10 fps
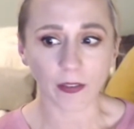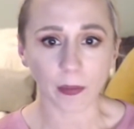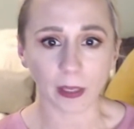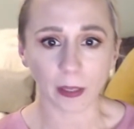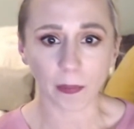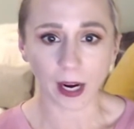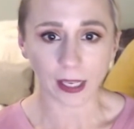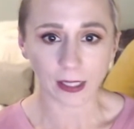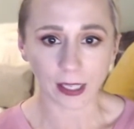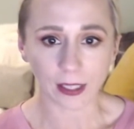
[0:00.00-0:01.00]
for me to
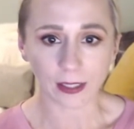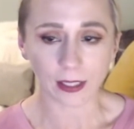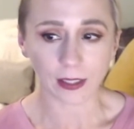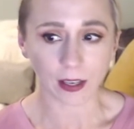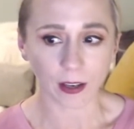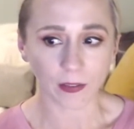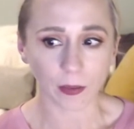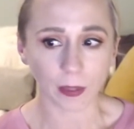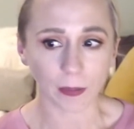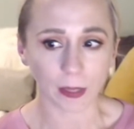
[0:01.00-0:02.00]
process and it's hard for
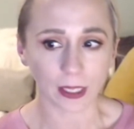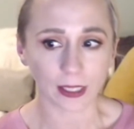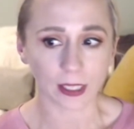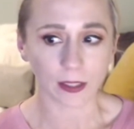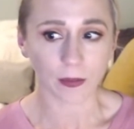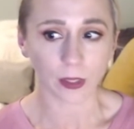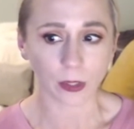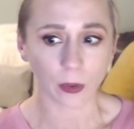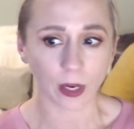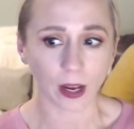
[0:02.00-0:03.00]
me to make sense of what's
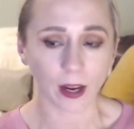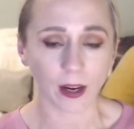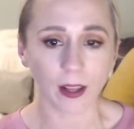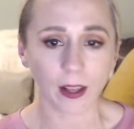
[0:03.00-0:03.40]
going on.